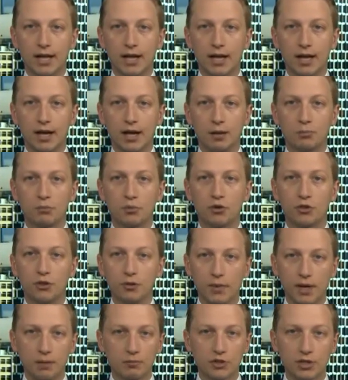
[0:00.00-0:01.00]
uh, put
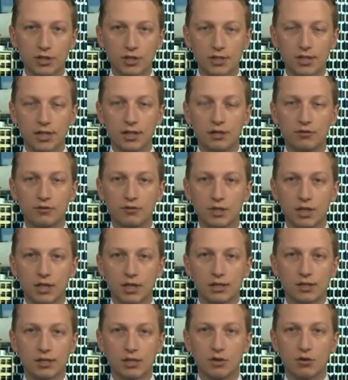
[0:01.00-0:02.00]
them up to the Senate for their
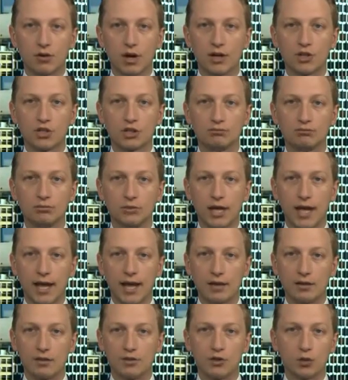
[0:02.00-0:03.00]
consideration,
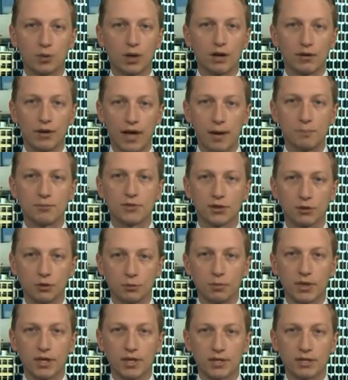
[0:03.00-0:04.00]
and do our
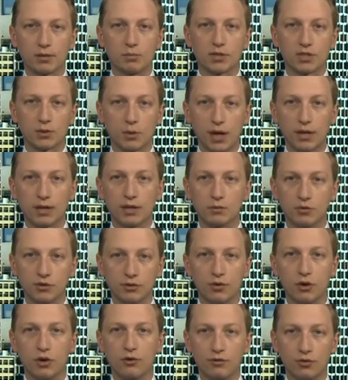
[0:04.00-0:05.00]
absolute best to persuade them to
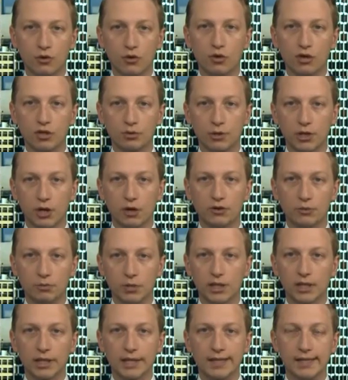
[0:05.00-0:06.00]
vote for it. But
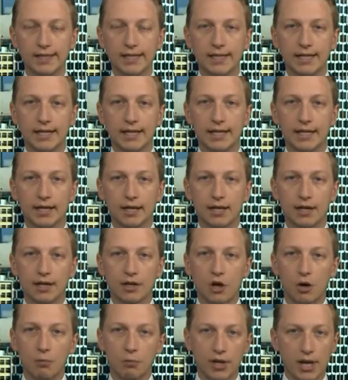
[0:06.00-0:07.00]
ultimately, uh, a
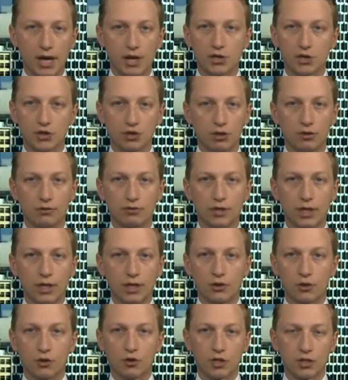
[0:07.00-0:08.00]
combination of
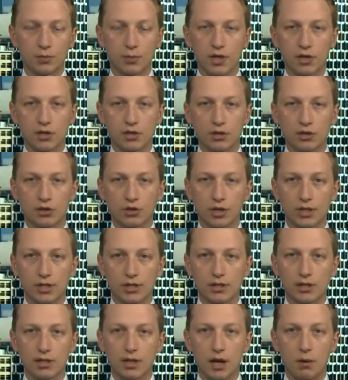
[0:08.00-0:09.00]
the crossbench, the Greens,
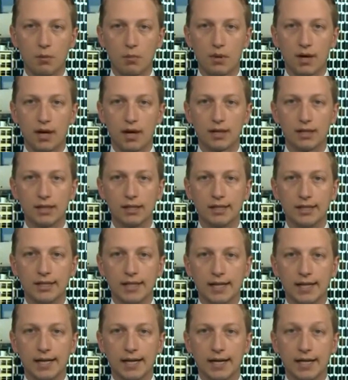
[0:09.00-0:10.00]
and the Labor Party,
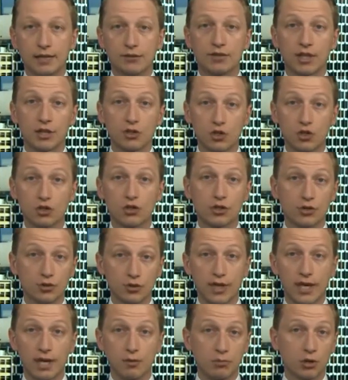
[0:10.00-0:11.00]
uh, if they choose to,
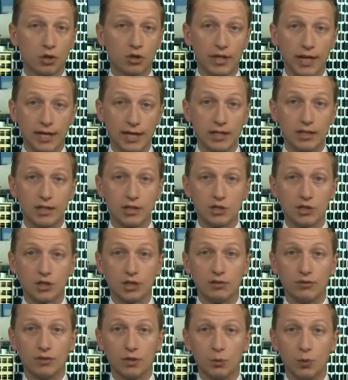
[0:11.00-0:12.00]
can block any
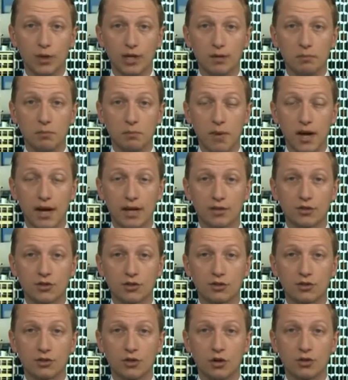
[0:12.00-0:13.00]
initiative that we make
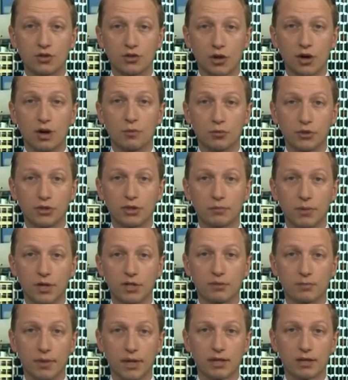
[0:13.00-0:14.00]
to try and bring the
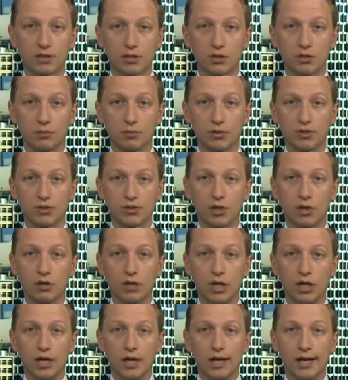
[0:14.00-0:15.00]
budget back to surplus. So
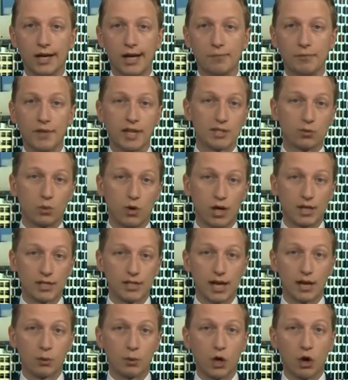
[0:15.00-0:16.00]
um, that's why I
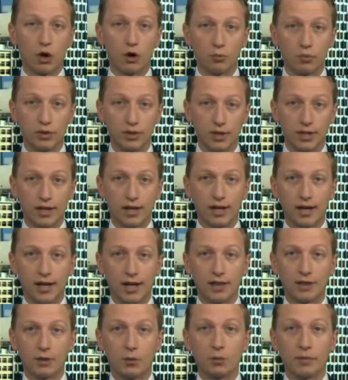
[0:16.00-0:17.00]
say we hope
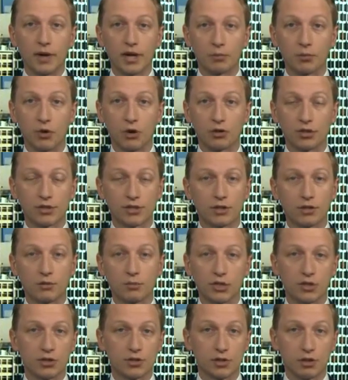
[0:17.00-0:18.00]
uh, that we'll make progress on it
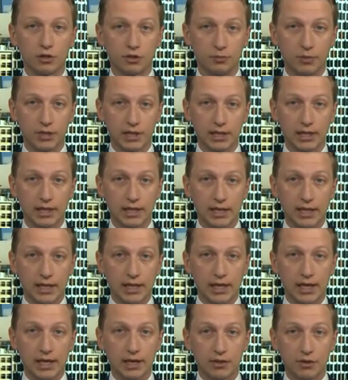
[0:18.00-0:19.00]
because ultimately
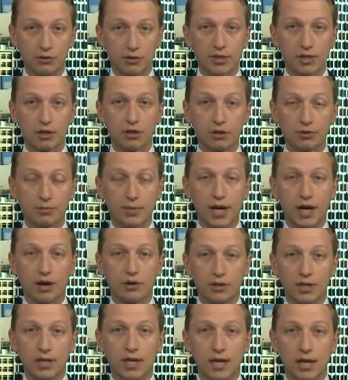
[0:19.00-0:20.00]
uh, there is a lot of
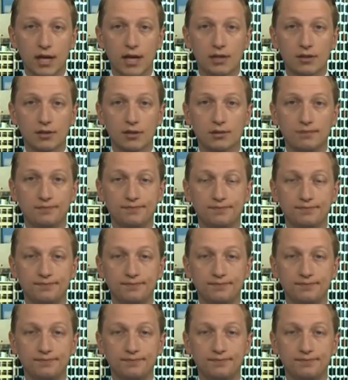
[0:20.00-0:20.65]
power in their hands.